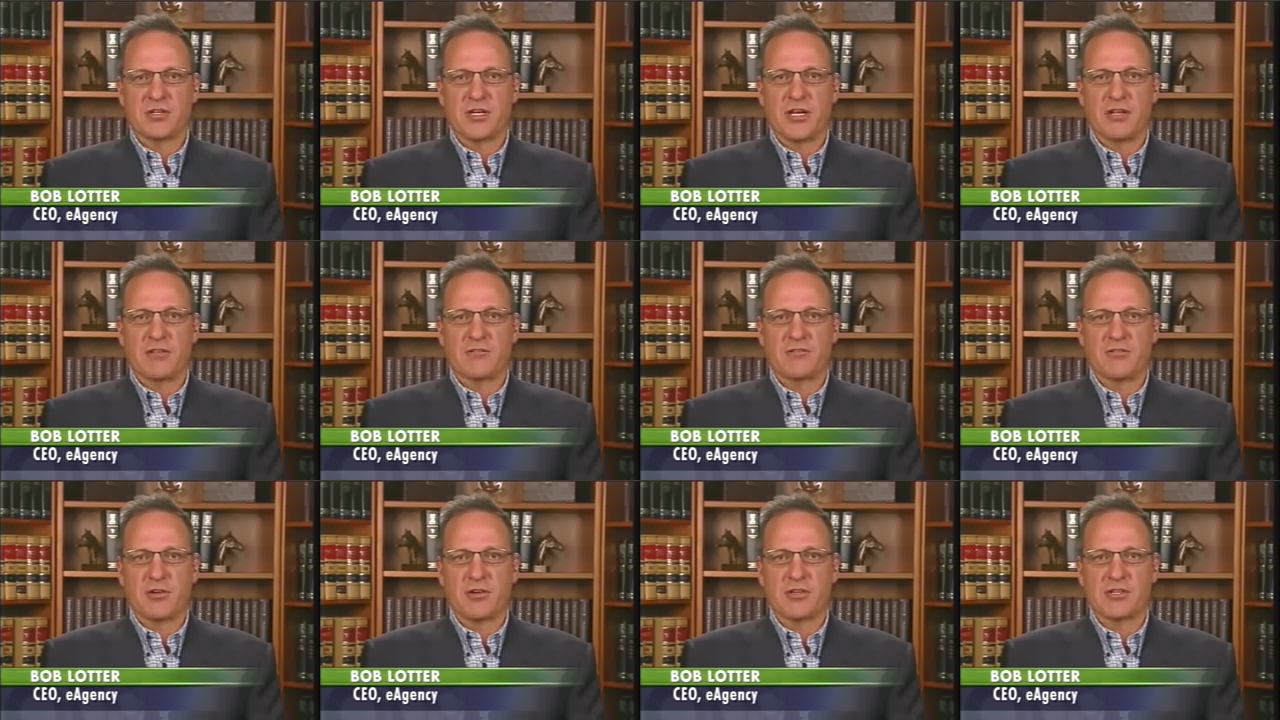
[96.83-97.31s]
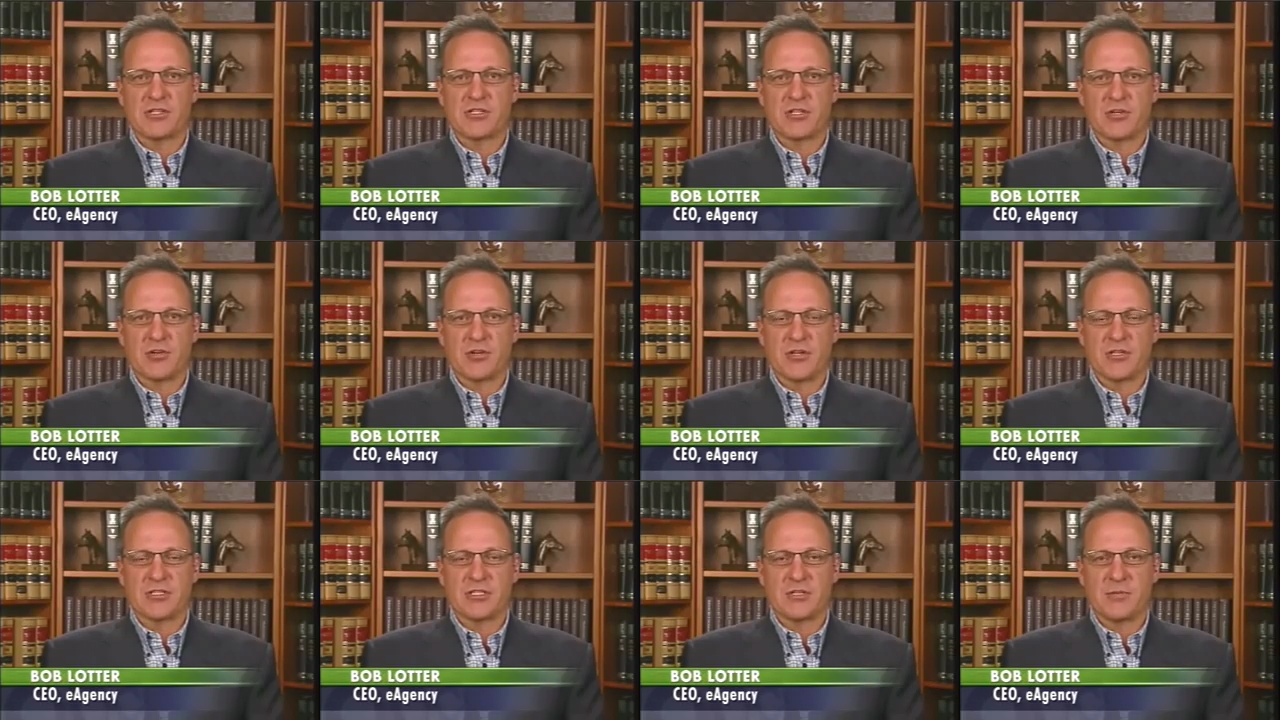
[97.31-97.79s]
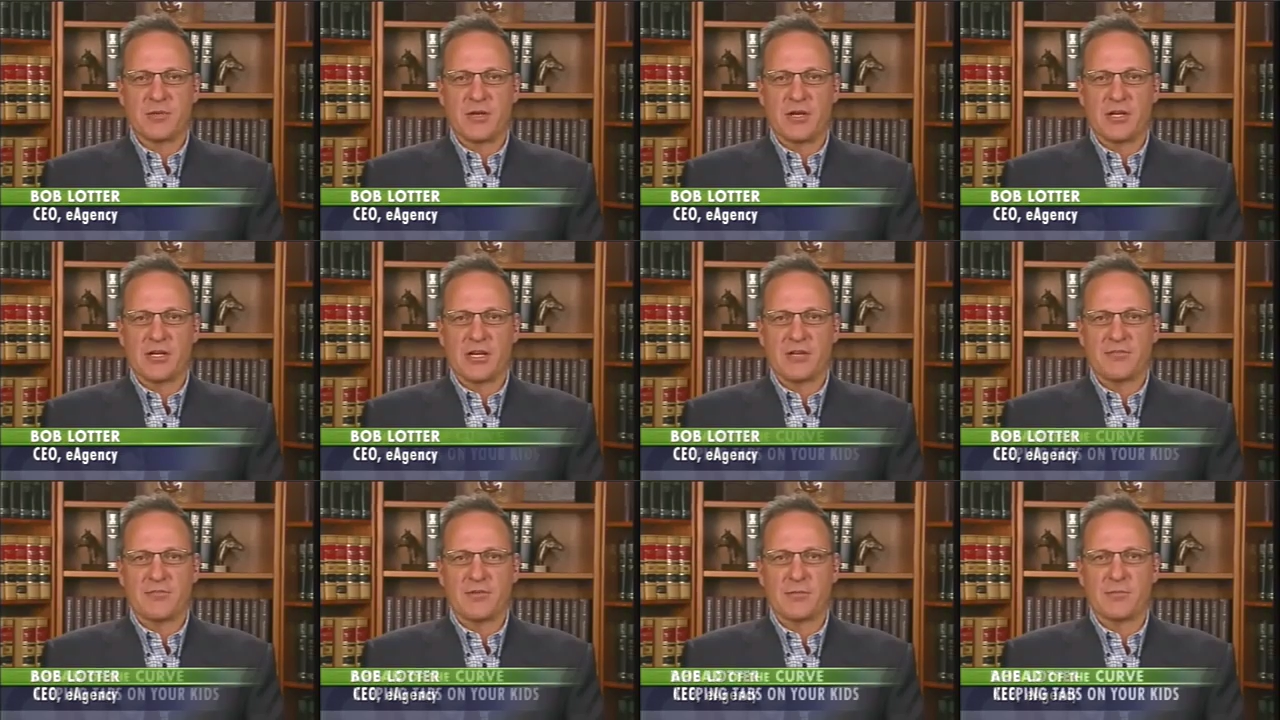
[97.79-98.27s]
are getting very serious
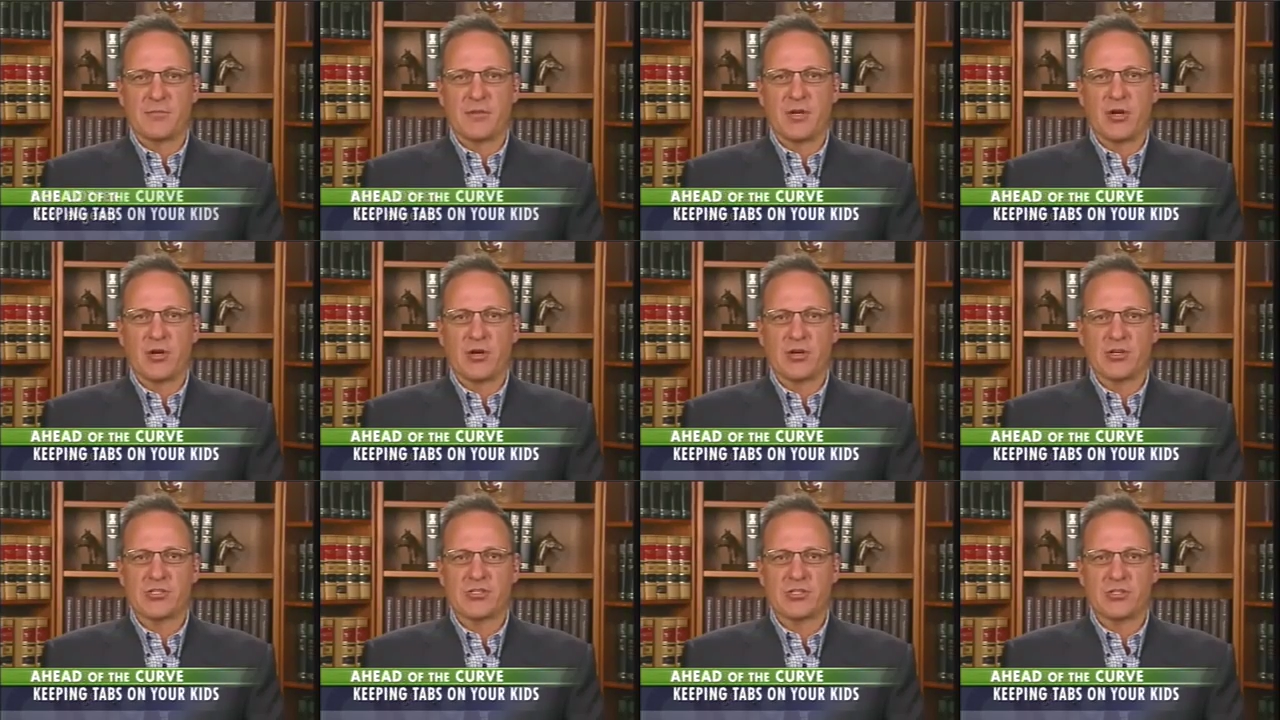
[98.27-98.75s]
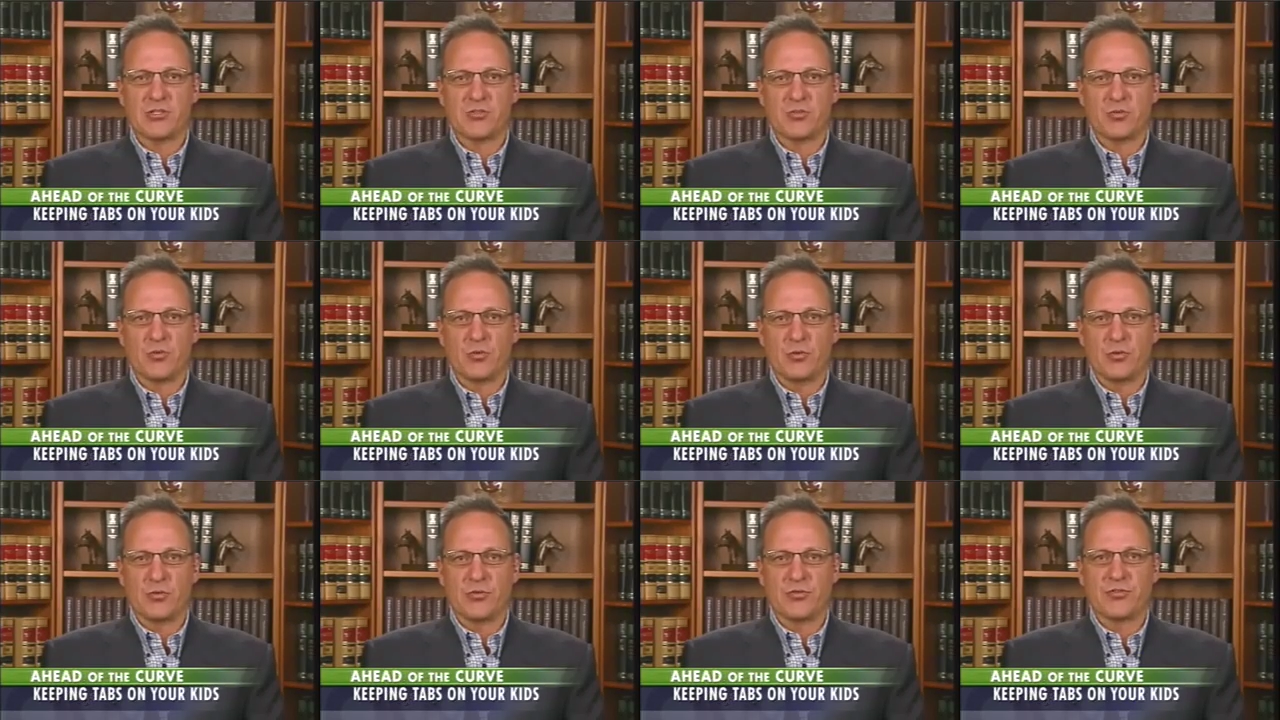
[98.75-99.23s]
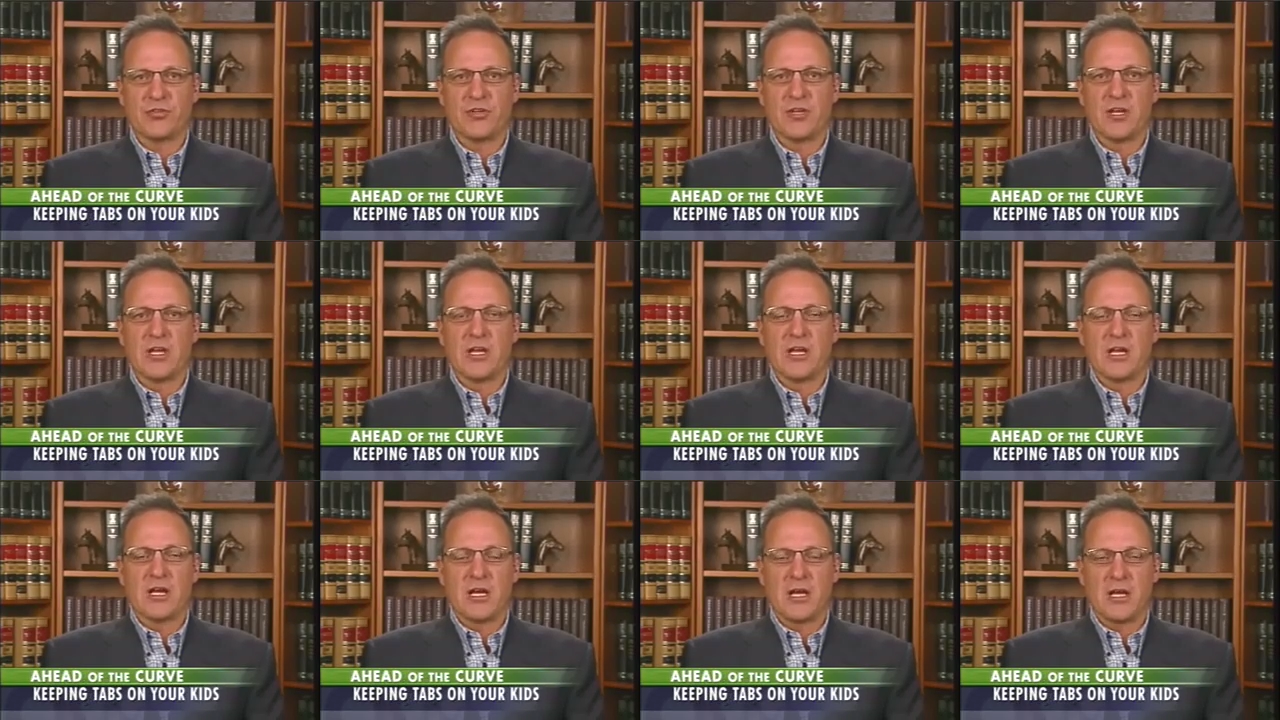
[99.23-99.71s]
about giving parents the tools,
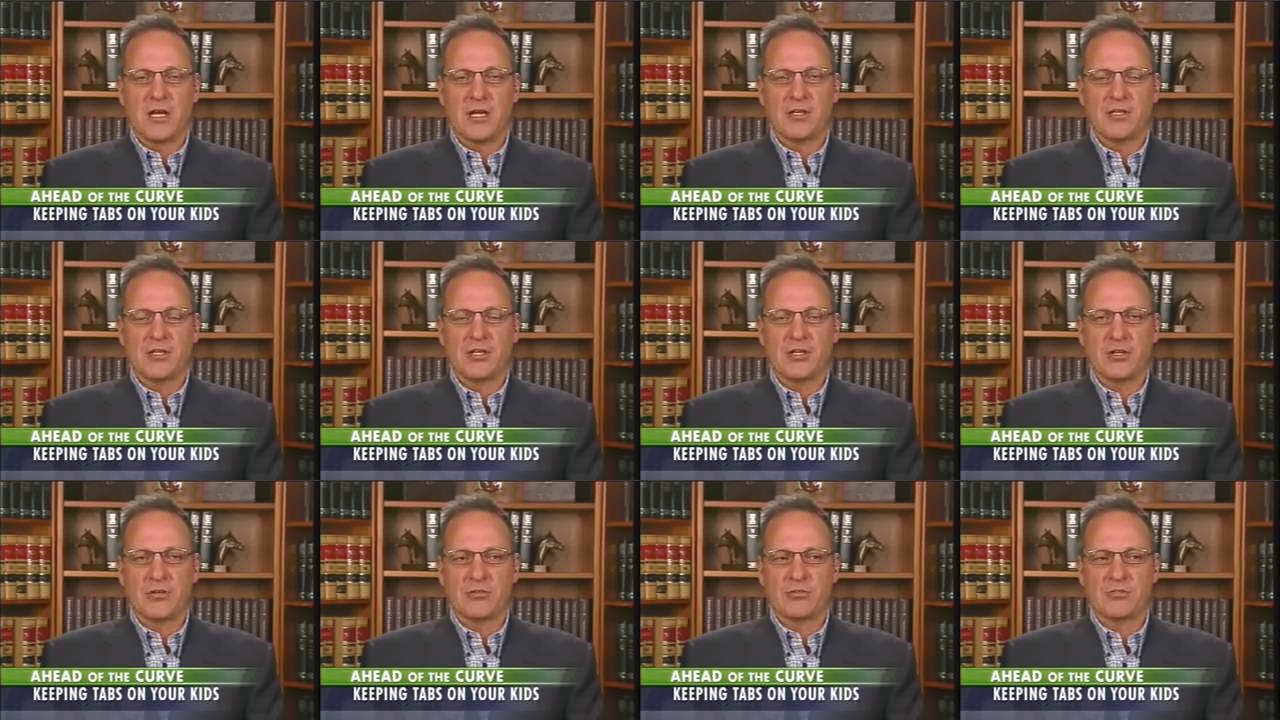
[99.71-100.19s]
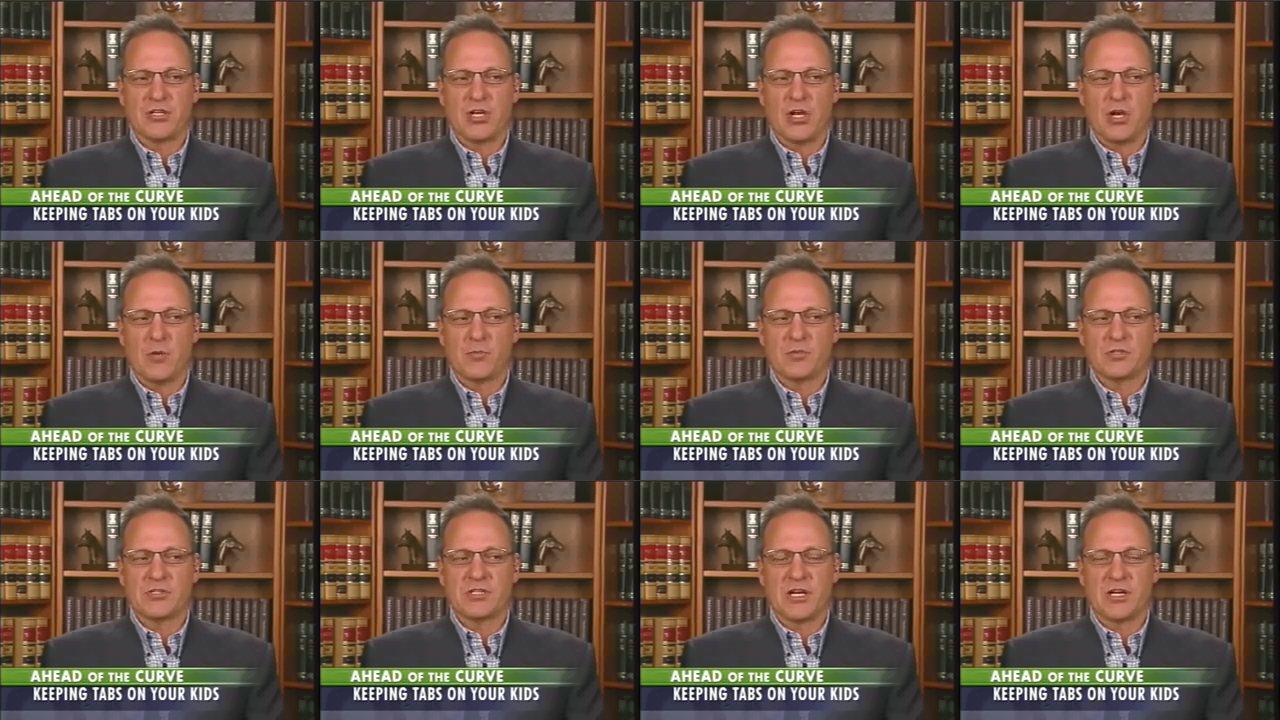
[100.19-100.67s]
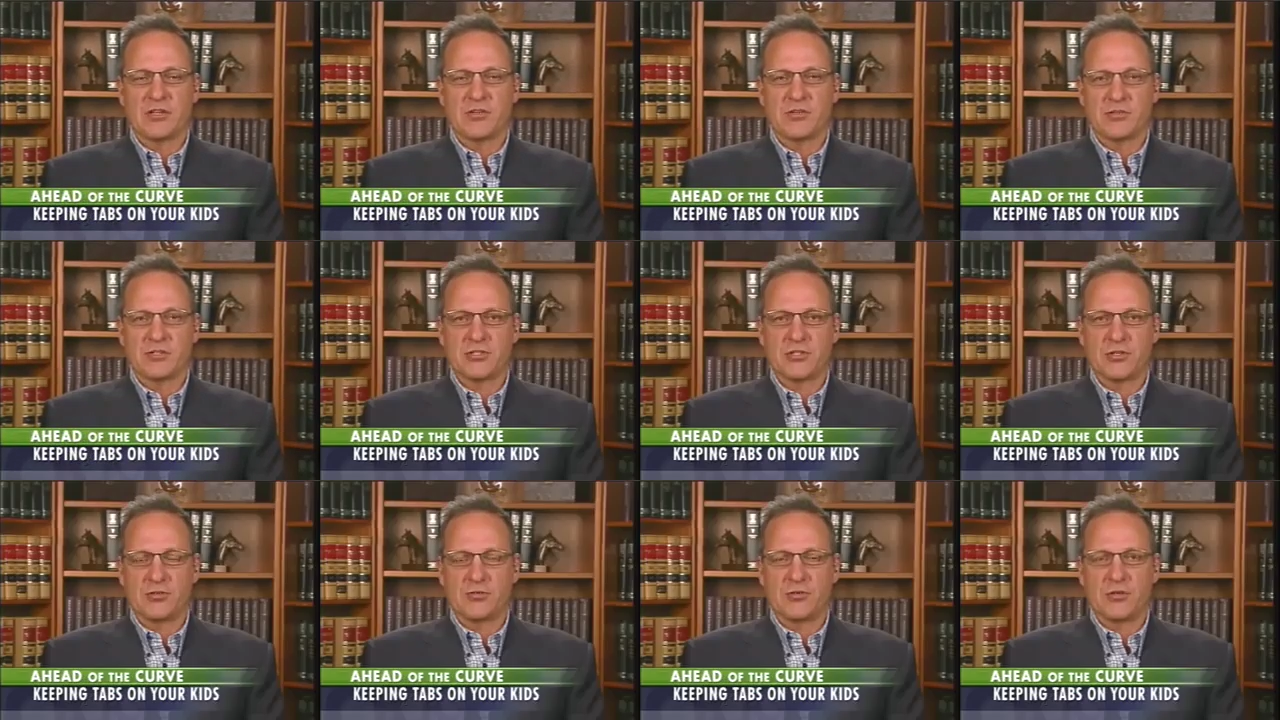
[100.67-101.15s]
to help protect
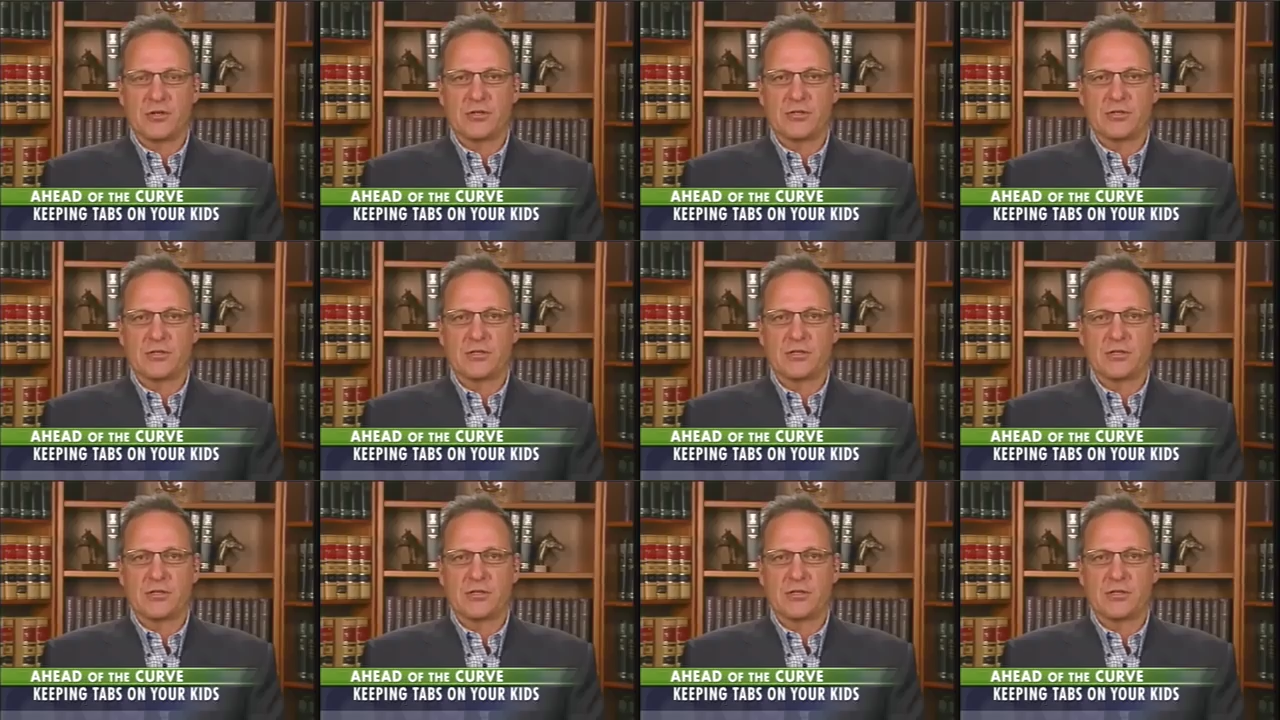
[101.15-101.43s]
their children.